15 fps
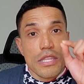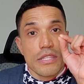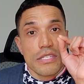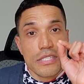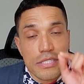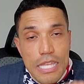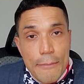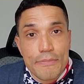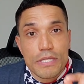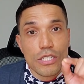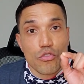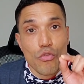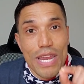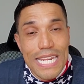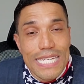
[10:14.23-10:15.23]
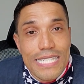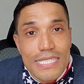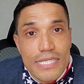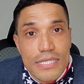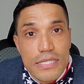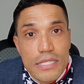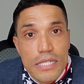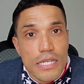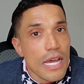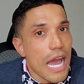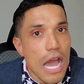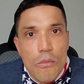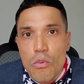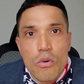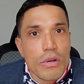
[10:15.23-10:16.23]
step to greatness,
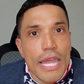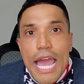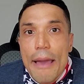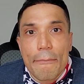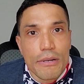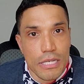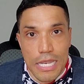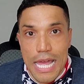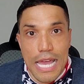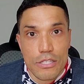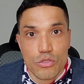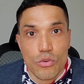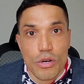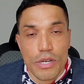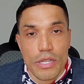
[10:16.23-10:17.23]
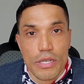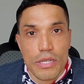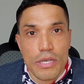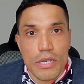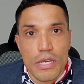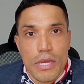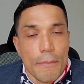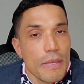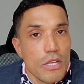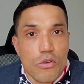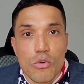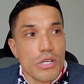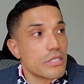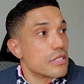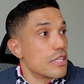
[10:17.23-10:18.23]
I won't capitalize on it
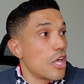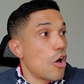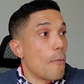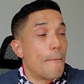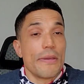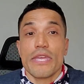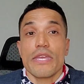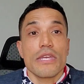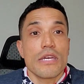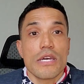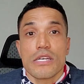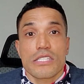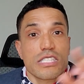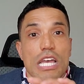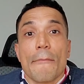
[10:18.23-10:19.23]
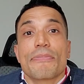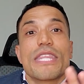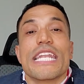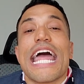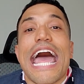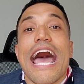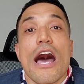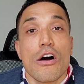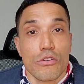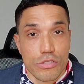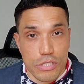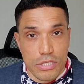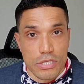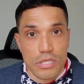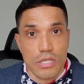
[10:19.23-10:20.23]
because there'll be something
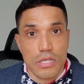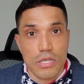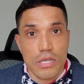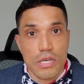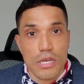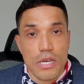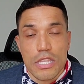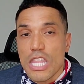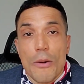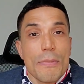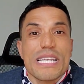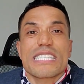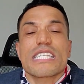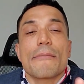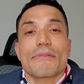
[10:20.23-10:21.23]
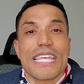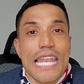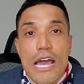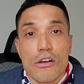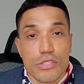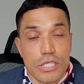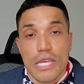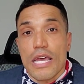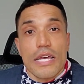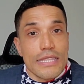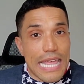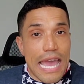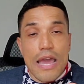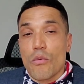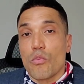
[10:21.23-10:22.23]
else. There'll be something else
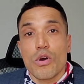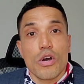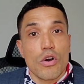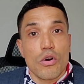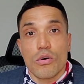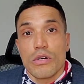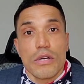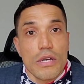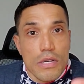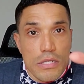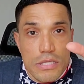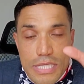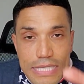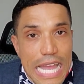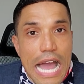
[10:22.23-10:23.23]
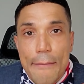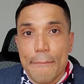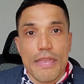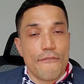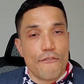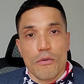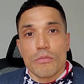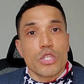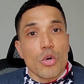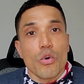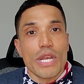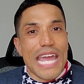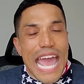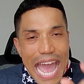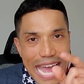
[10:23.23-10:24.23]
that will stop me from
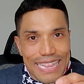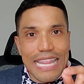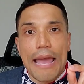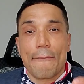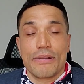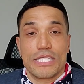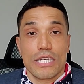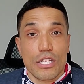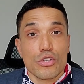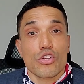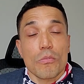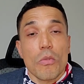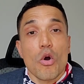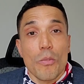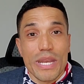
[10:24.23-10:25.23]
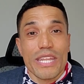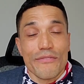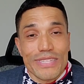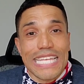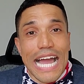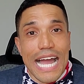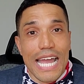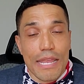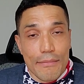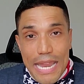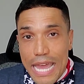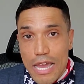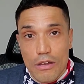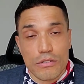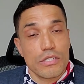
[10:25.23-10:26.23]
doing it at that particular moment in time.
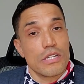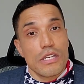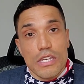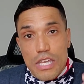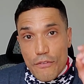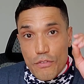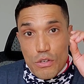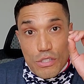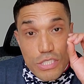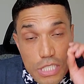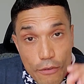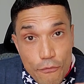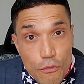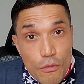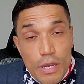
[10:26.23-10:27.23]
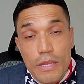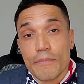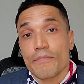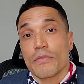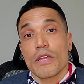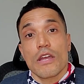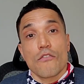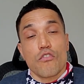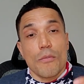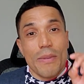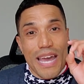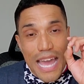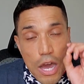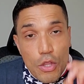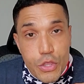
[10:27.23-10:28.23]
Now, if you're suffering from a
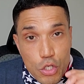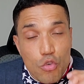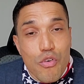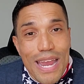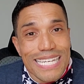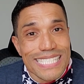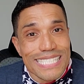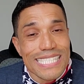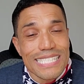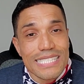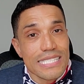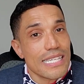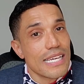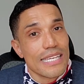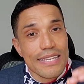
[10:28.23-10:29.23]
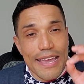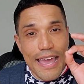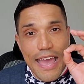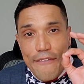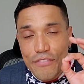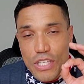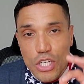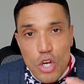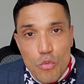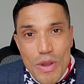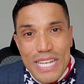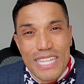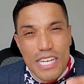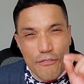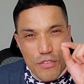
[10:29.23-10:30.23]
health crisis, you have to
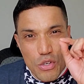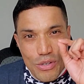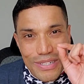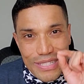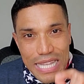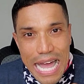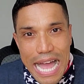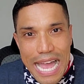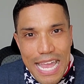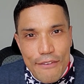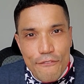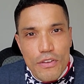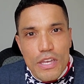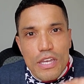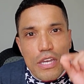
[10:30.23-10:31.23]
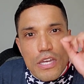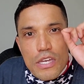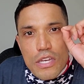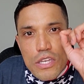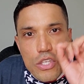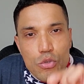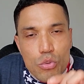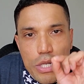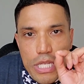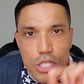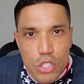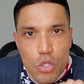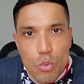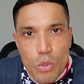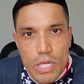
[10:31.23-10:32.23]
correct it. If you're alive, you can
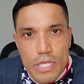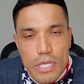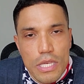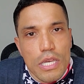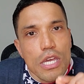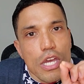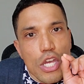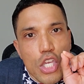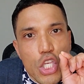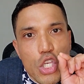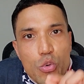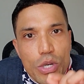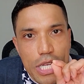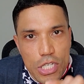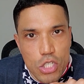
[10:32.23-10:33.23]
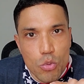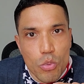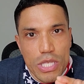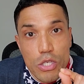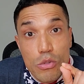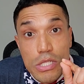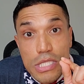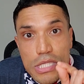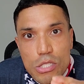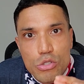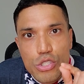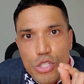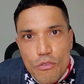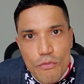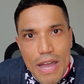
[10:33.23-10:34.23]
do it. You can do it. You can still
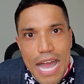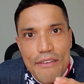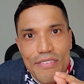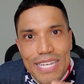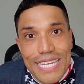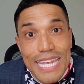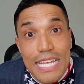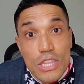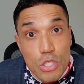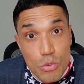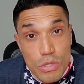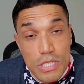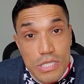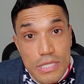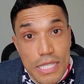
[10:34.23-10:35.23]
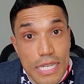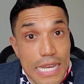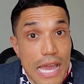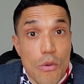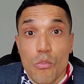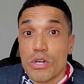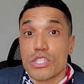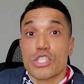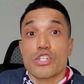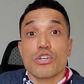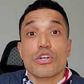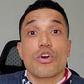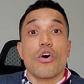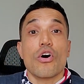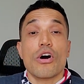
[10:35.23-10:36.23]
survive and get through this thing. Now, once you're
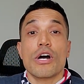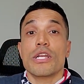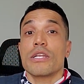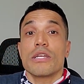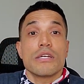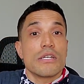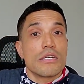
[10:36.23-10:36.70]
gone,